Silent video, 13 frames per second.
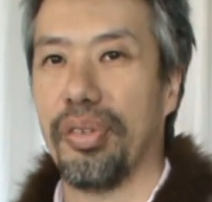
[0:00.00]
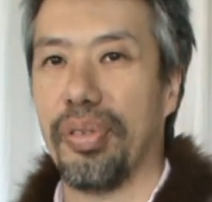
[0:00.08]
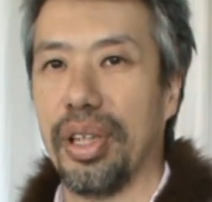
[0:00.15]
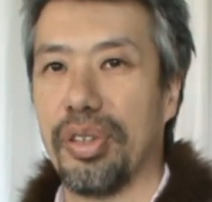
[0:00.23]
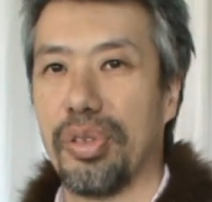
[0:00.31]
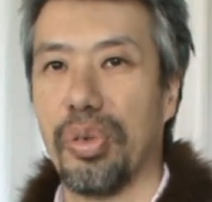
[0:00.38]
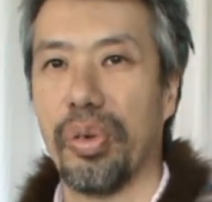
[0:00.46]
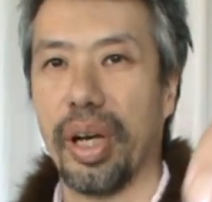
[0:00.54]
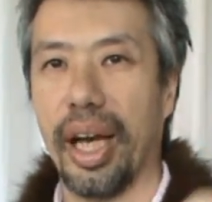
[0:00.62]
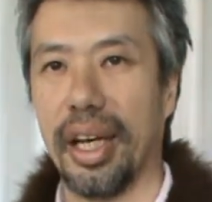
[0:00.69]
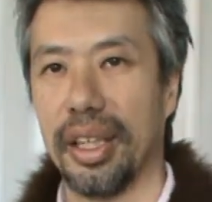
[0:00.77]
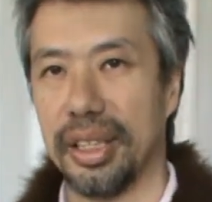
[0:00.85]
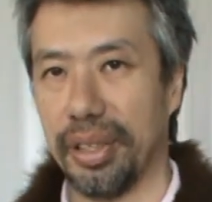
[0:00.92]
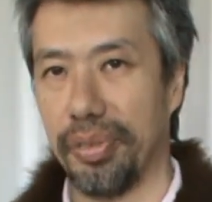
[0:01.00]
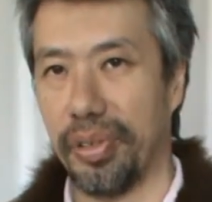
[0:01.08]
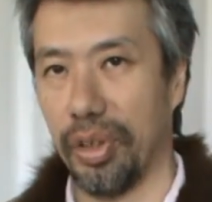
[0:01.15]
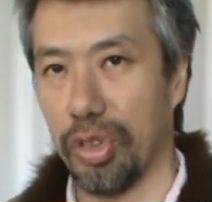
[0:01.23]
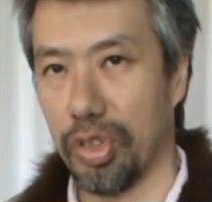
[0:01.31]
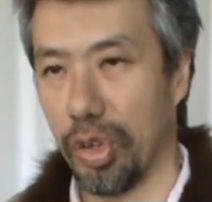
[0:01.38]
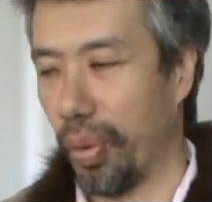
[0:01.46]
very strong energy
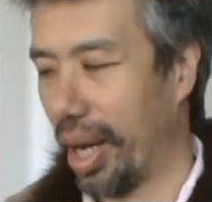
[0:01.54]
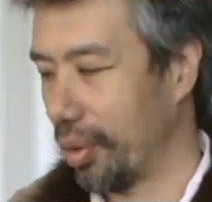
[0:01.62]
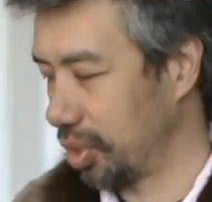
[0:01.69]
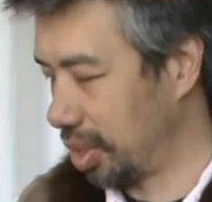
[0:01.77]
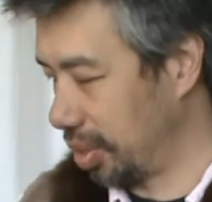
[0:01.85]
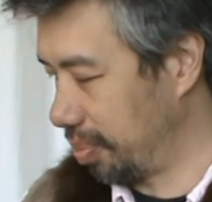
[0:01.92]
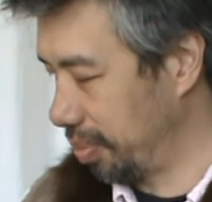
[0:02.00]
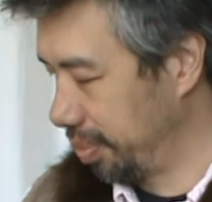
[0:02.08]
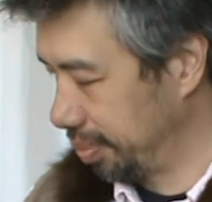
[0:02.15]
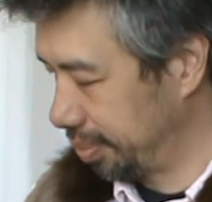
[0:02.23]
fields around them.